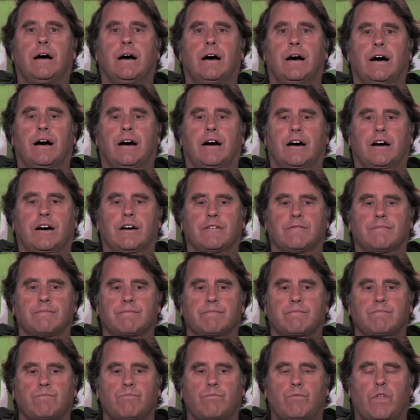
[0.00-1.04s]
Uh,
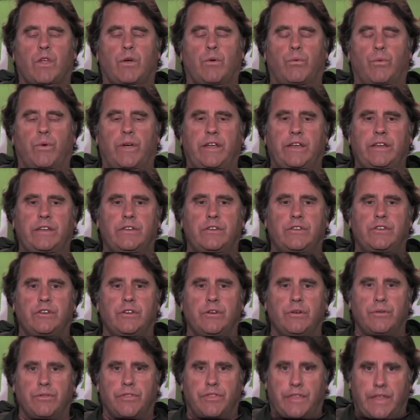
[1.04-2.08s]
we
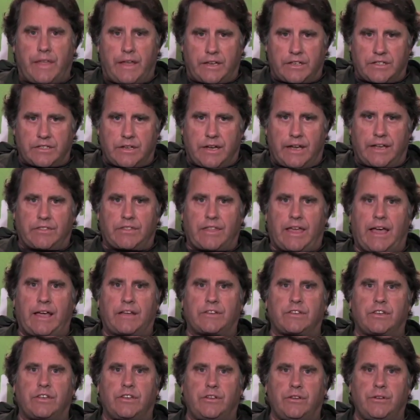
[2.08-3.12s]
do things like
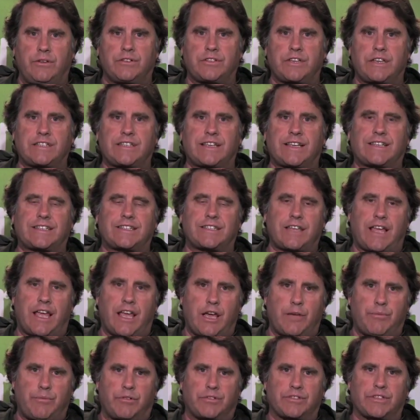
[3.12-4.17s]
that to use as
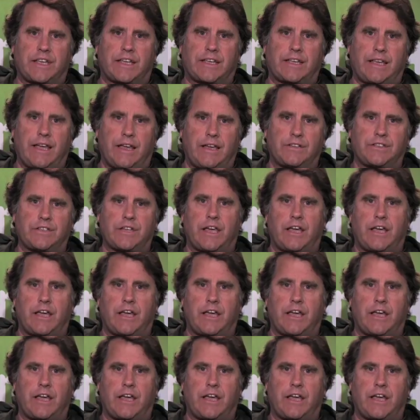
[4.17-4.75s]
examples, again,